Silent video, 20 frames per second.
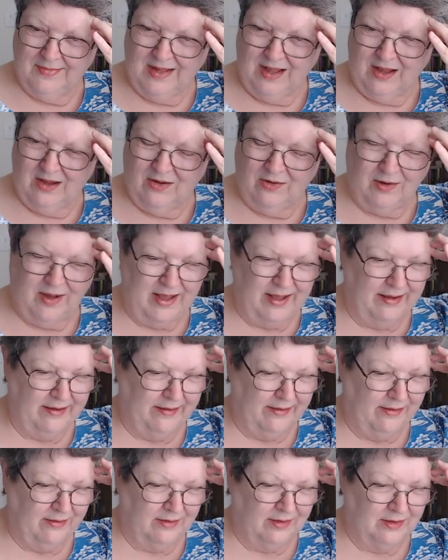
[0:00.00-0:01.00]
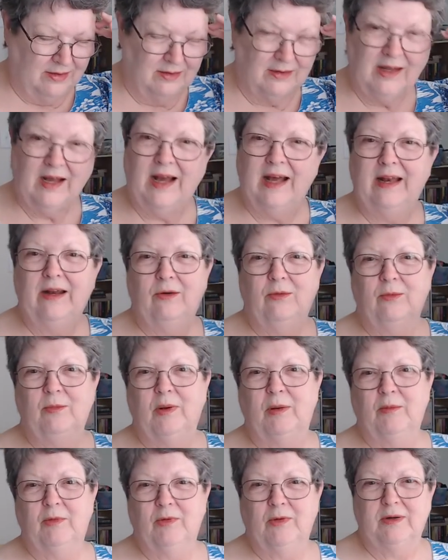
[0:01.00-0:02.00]
Oh, hell. I don't
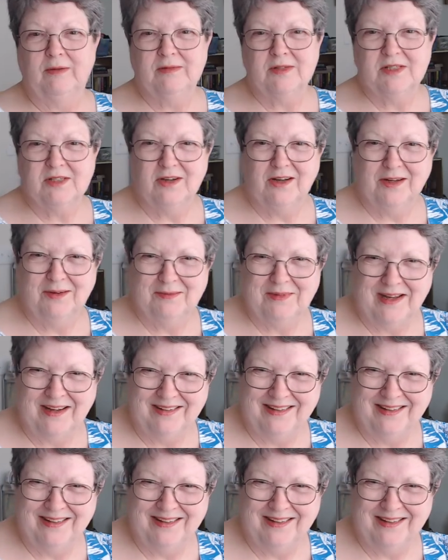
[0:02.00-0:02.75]
remember what I was talking about.